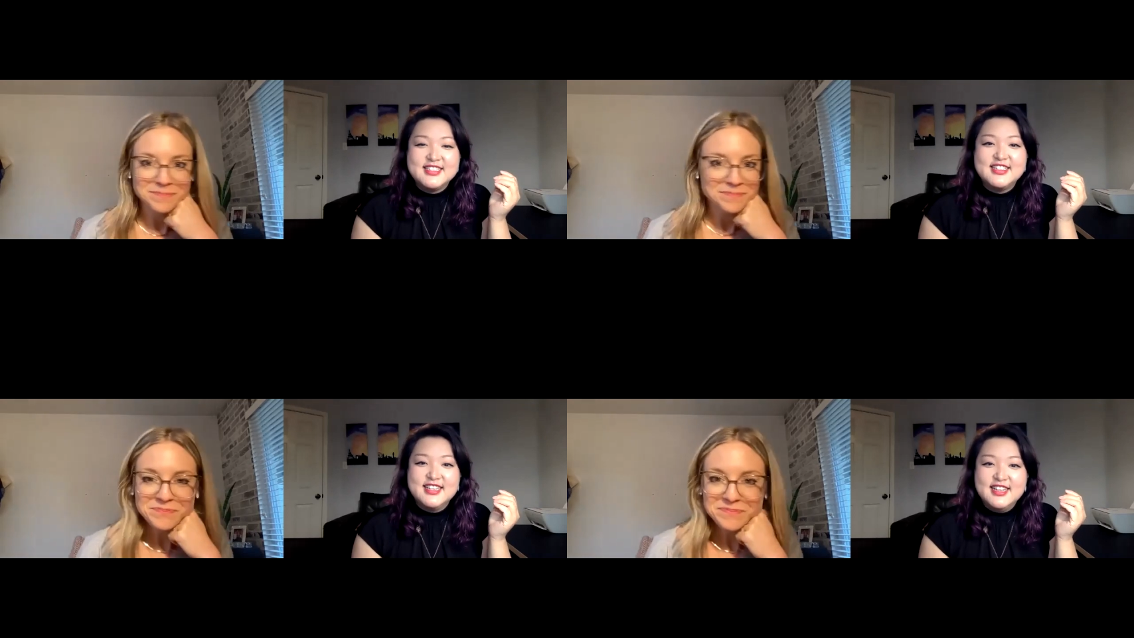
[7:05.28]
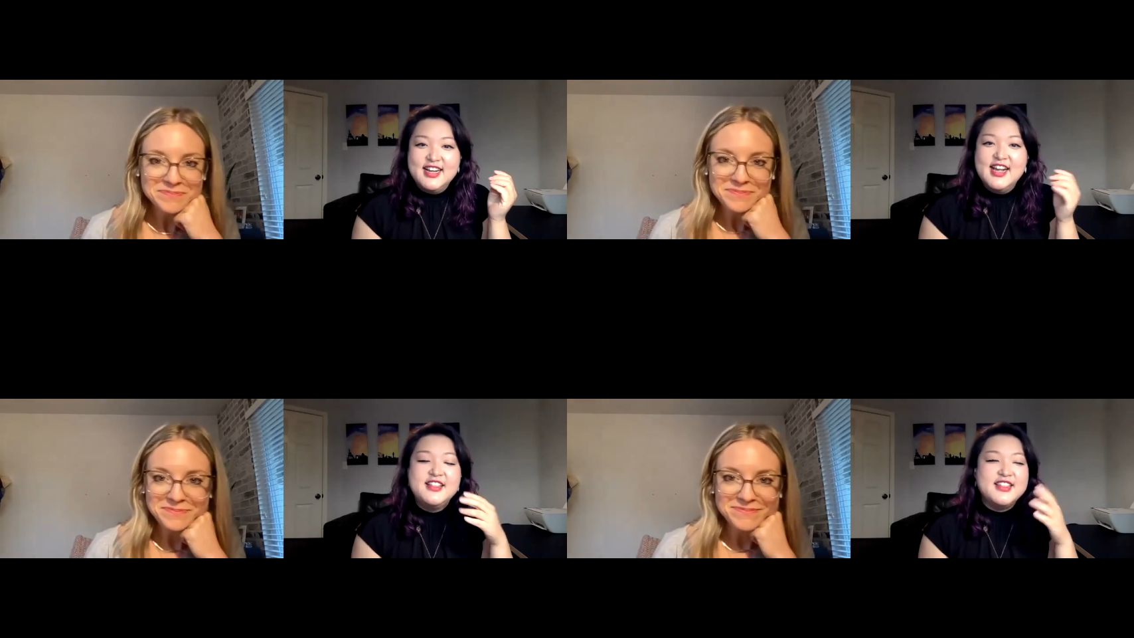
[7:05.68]
Speaker 1: It's,
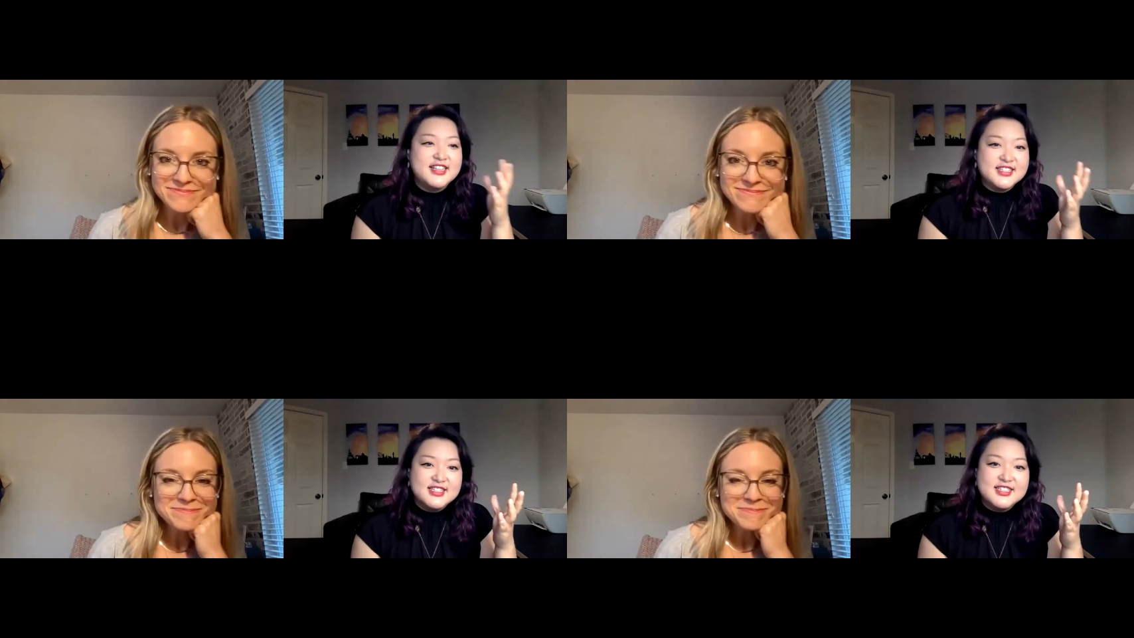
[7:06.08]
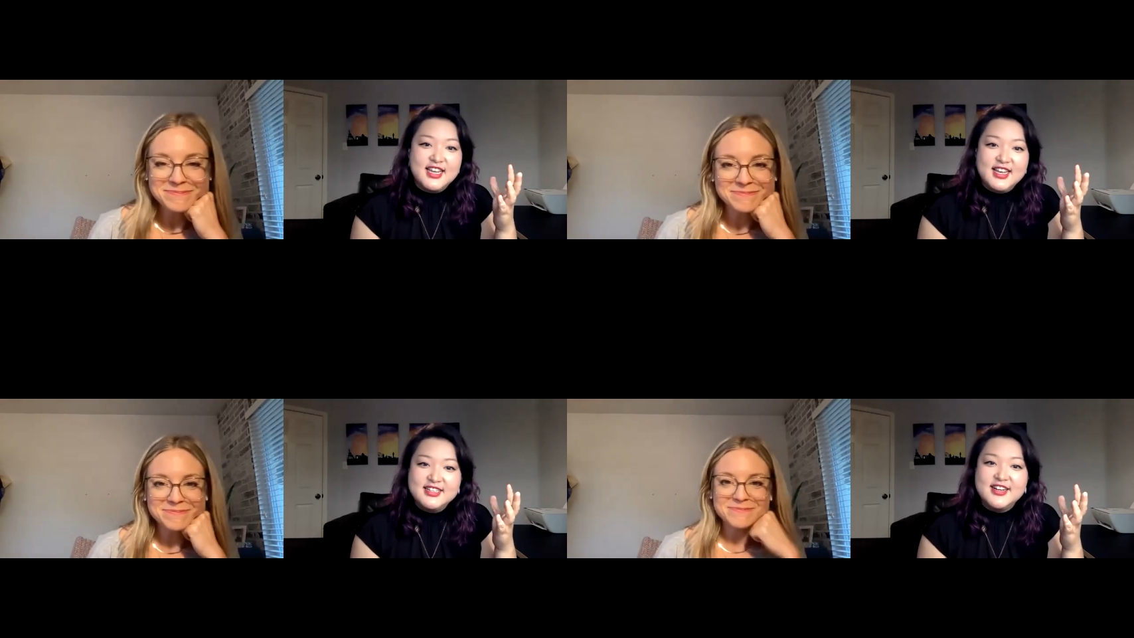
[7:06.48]
and that's
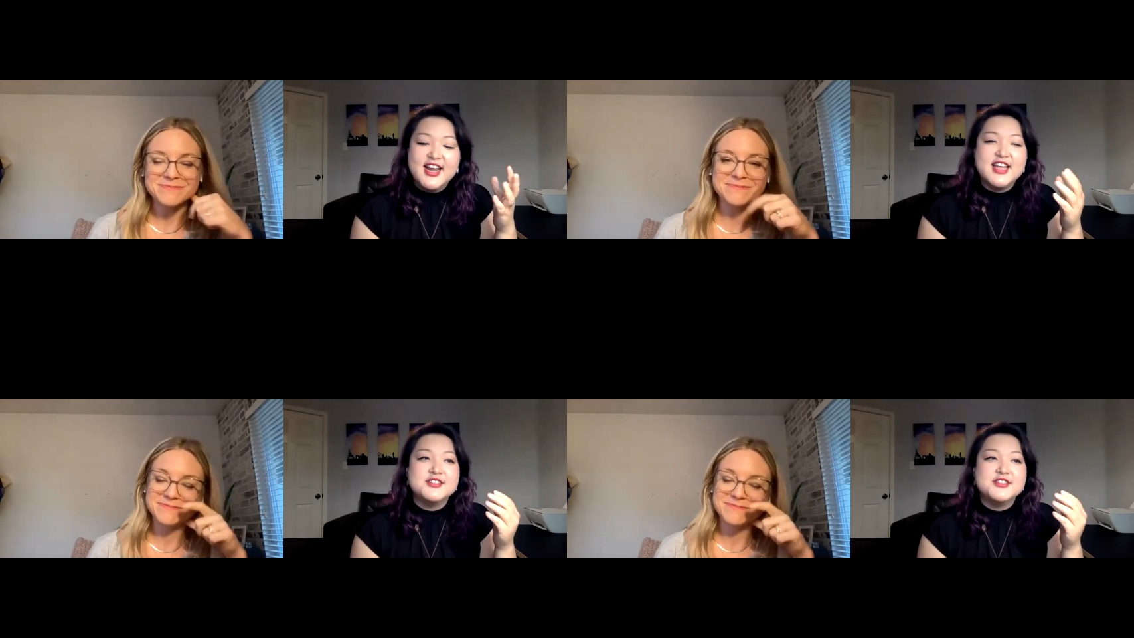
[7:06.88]
insane, right?